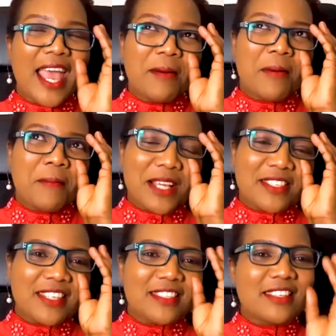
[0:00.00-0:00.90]
My
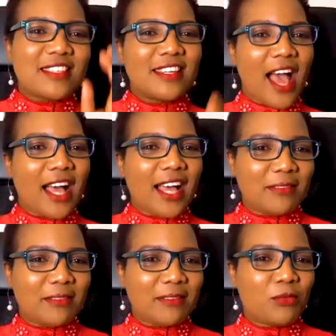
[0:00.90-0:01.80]
sisters and
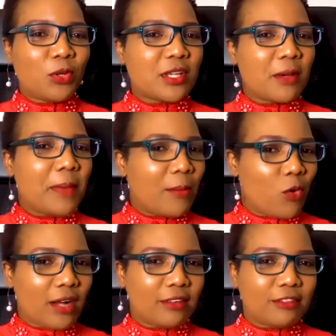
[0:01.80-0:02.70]
I wrote a
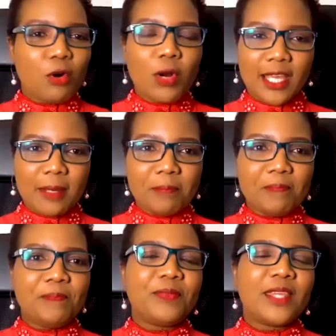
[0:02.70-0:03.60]
memoir for him
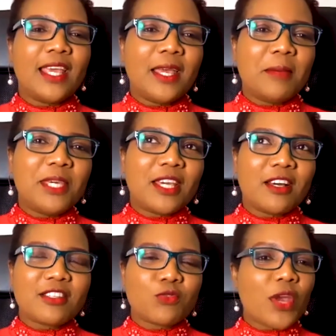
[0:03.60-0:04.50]

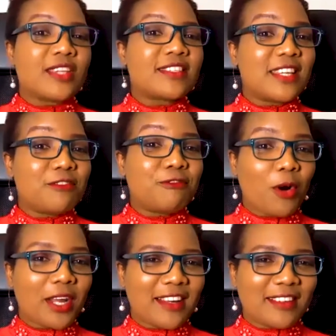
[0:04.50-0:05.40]
because raising
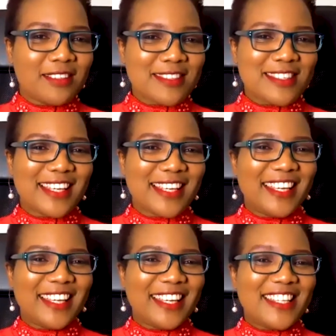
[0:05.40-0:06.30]
4 girls
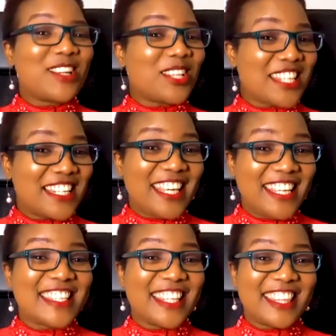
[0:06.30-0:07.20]
is not an
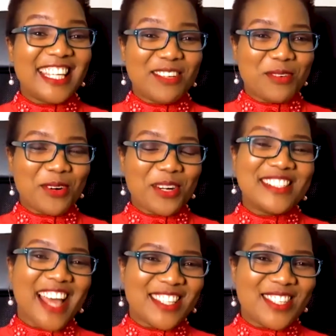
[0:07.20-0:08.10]
easy thing for a
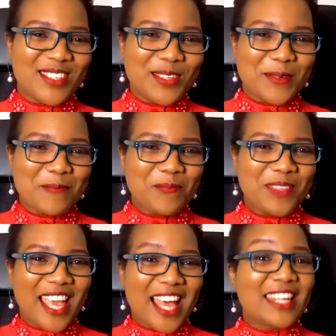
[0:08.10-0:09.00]
dad to do.
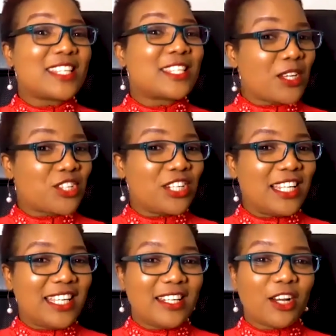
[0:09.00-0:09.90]
And
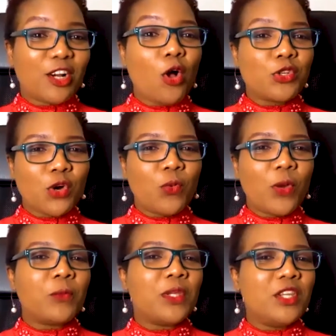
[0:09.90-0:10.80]
especially in a culture where
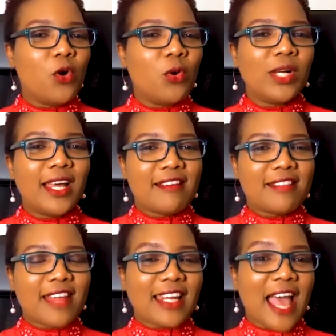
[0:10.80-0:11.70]
we know
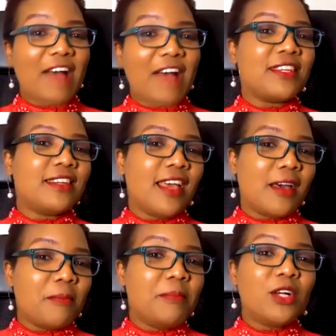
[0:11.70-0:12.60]
that having a
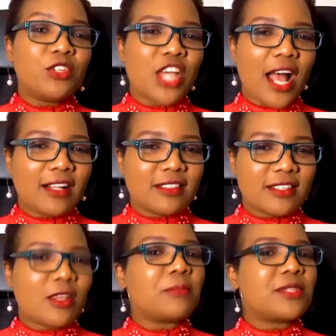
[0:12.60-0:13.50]
male child
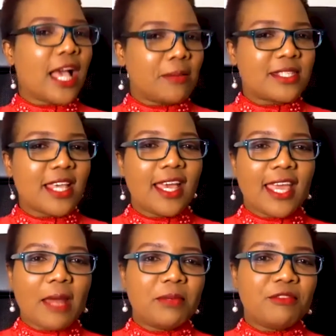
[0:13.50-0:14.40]
sometimes
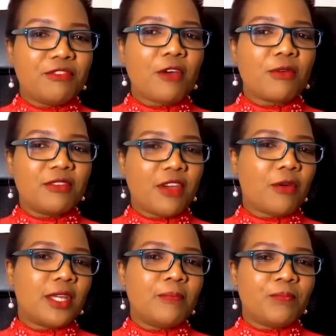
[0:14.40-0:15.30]
can be very,
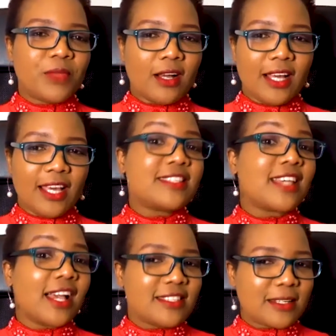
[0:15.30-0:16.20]
very
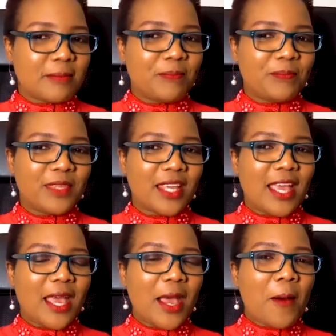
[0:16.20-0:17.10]
enticing.
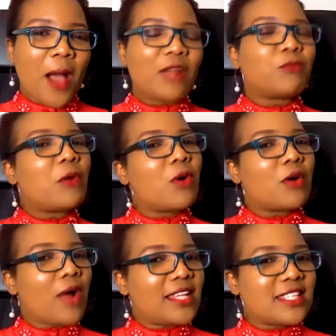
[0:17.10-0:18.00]
And when we were
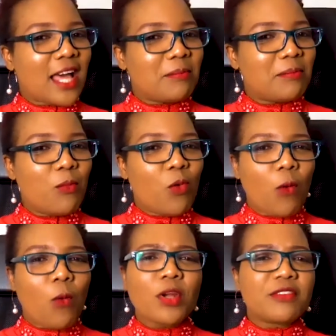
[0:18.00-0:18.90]
writing that memoir,
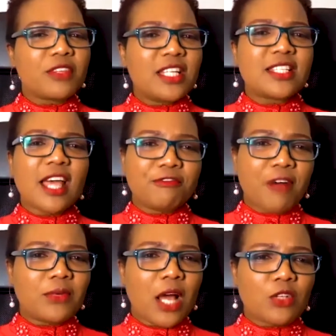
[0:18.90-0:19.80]
one of the things I
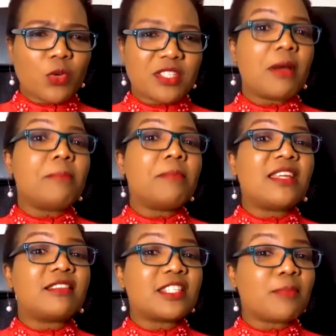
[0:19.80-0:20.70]
found out was there were many
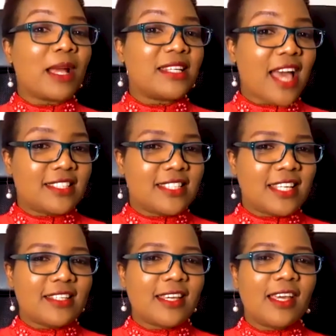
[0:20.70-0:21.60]
things my dad
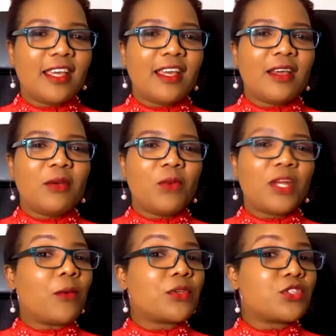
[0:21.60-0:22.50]
did when I
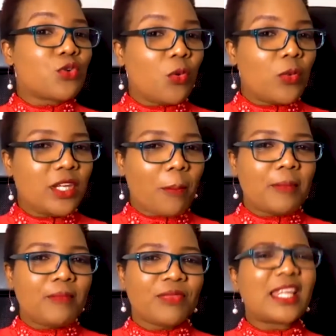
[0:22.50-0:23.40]
was growing up
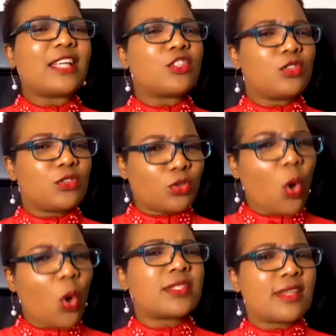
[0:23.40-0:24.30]
that I
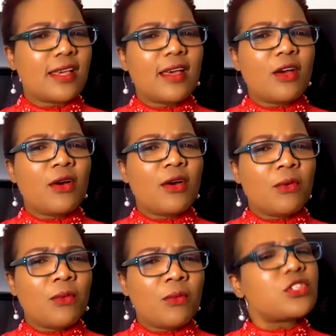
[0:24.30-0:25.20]
thought
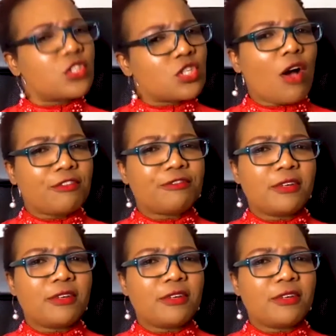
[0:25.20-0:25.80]
was tough.